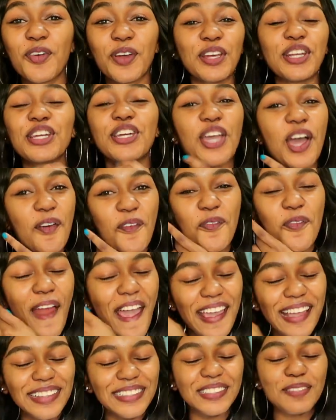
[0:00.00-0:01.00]
We're gonna go
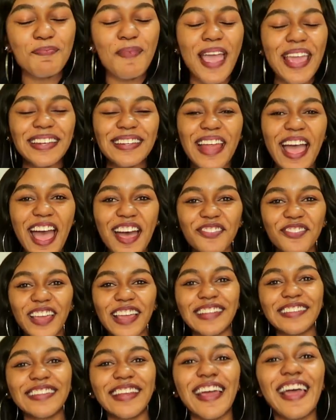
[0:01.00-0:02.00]
right into Made in
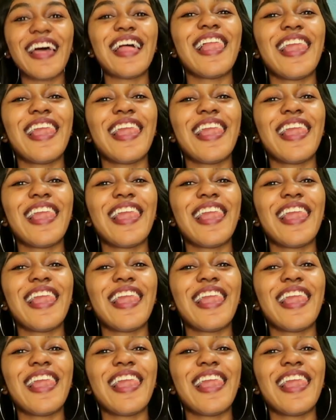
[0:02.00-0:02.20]
Heaven.